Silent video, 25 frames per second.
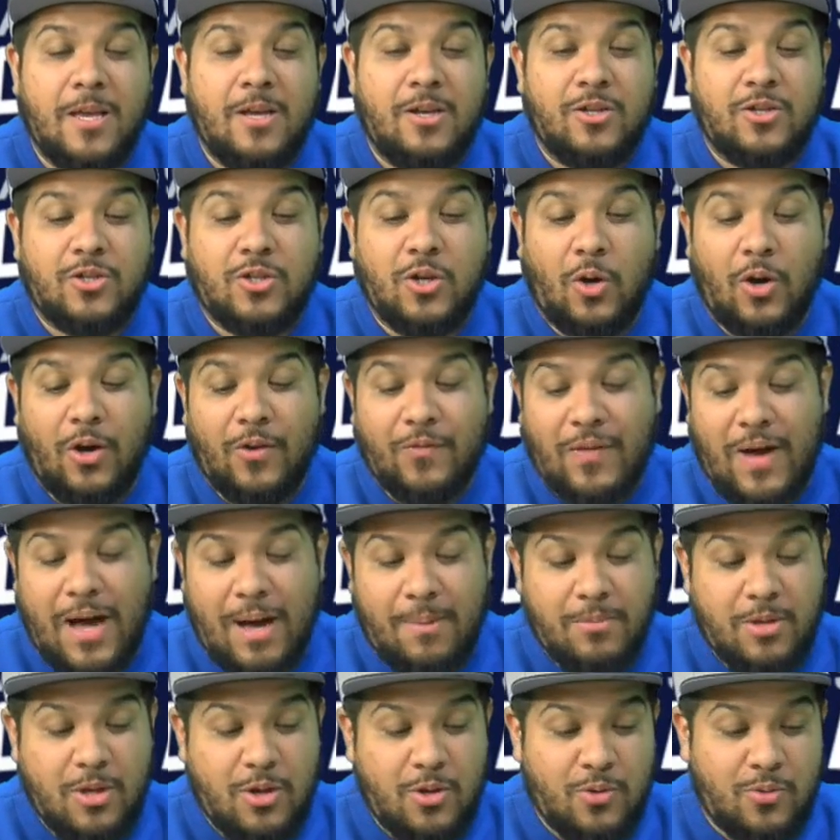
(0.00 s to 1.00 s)
So if
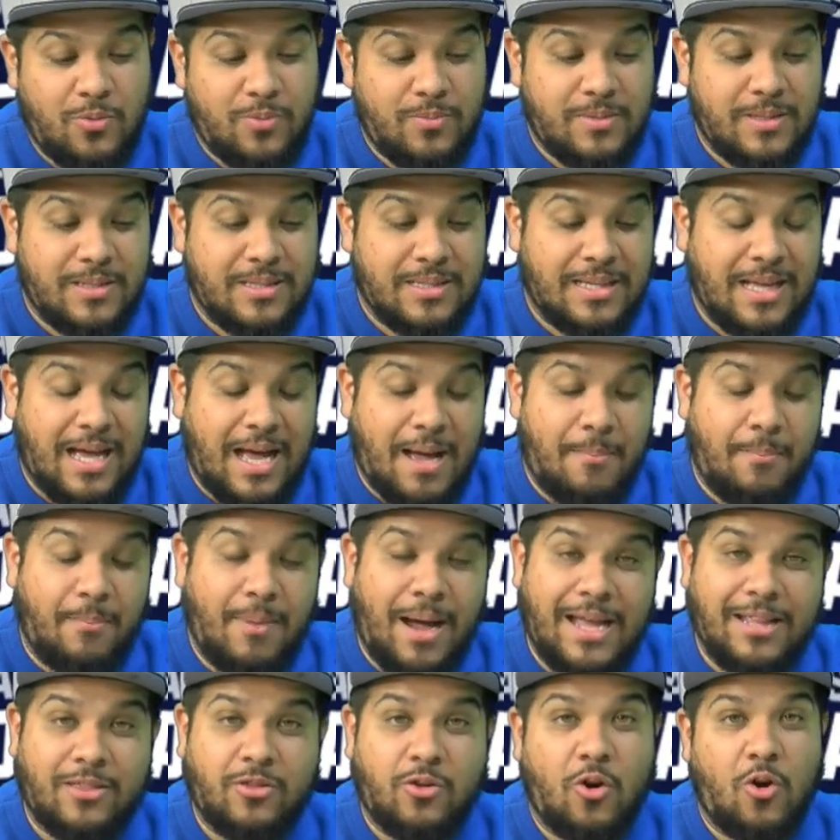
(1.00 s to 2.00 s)
I'm you, I
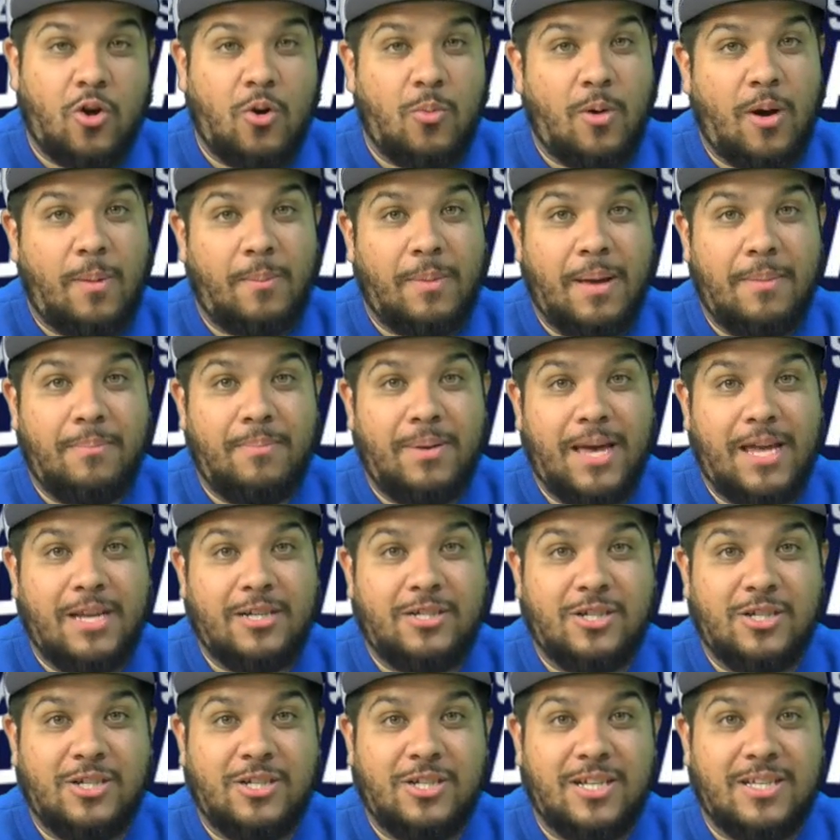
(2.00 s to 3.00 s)
might throw him on my
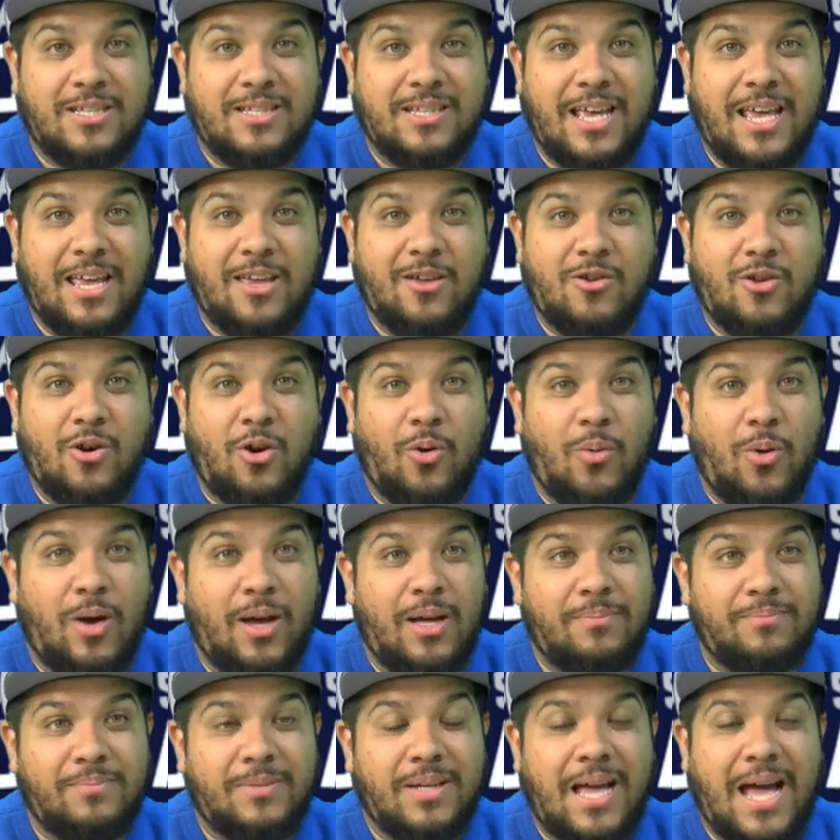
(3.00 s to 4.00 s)
bench and just say, you know
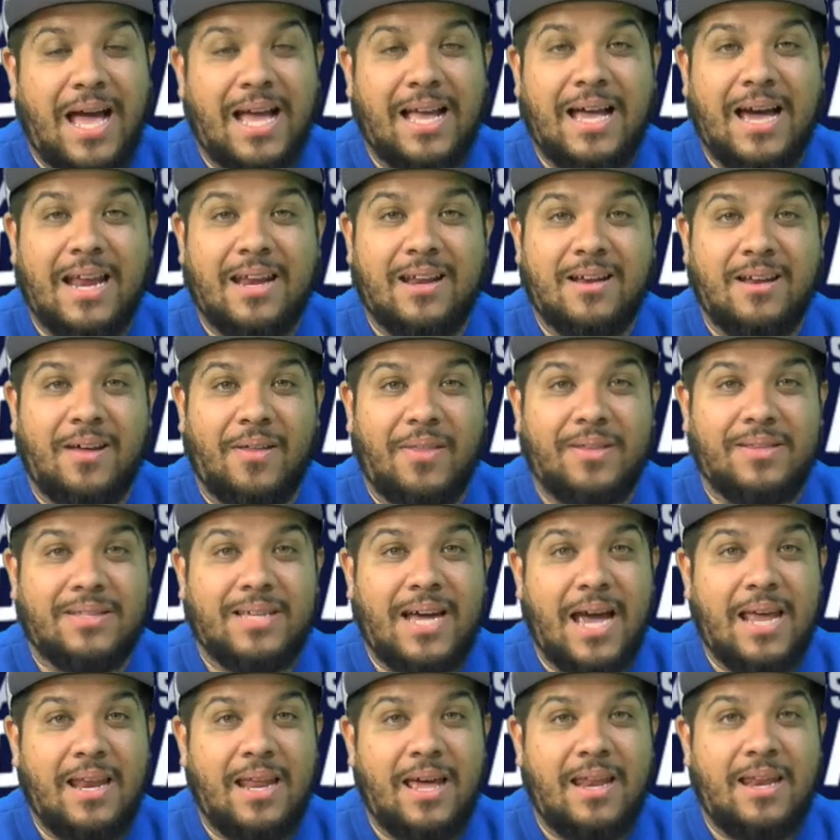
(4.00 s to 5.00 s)
what, I got another
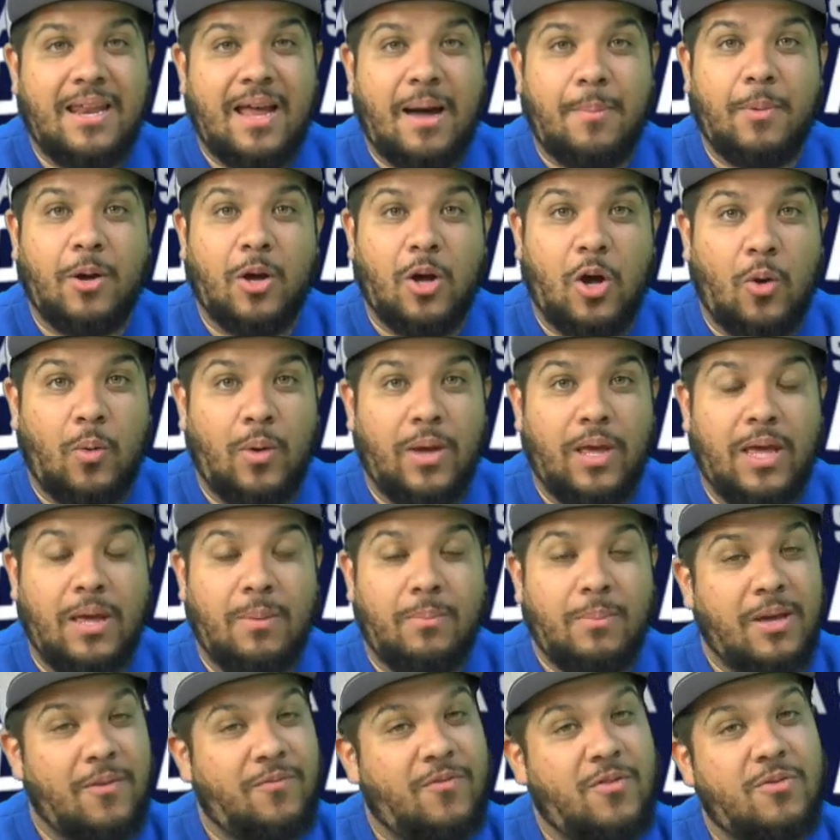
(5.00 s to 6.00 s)
tight end. I'm going to go with
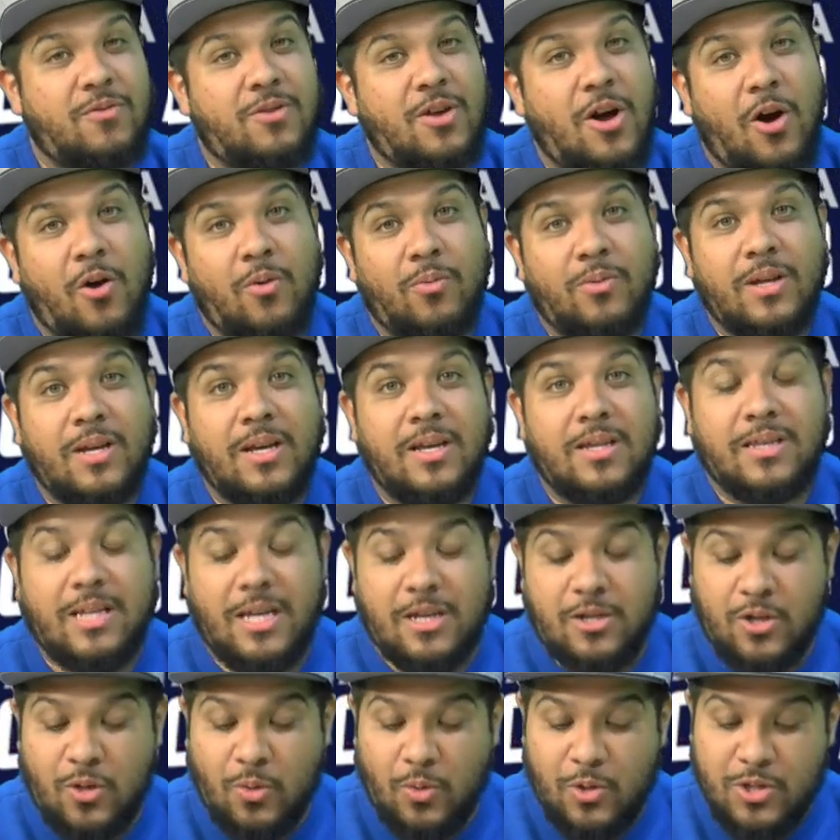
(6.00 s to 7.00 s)
him. If you don't,
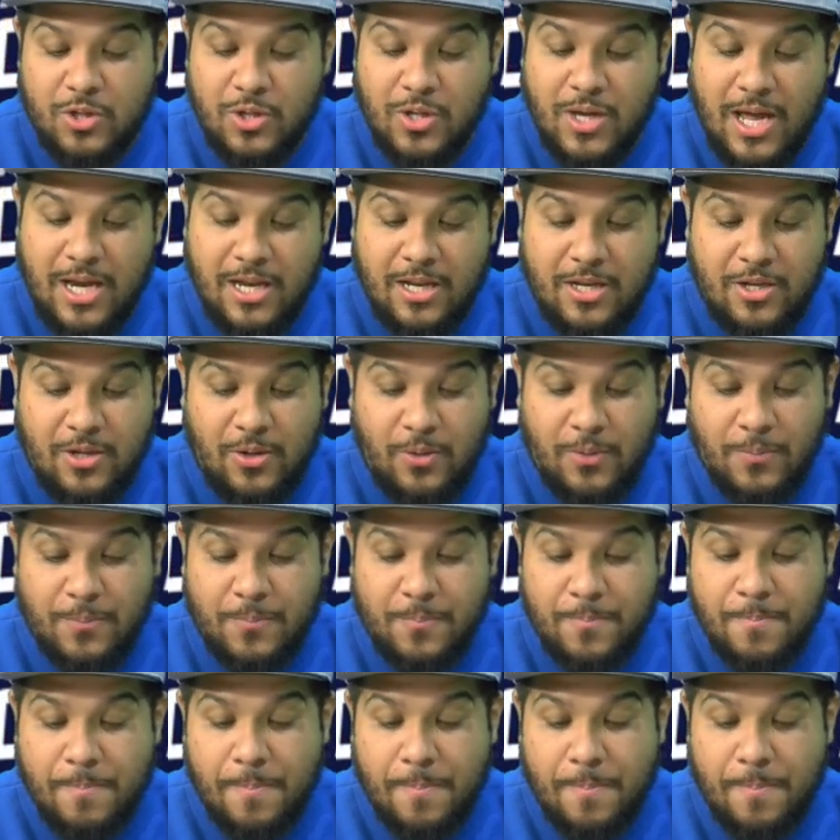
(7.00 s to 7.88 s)
then do what you got to do.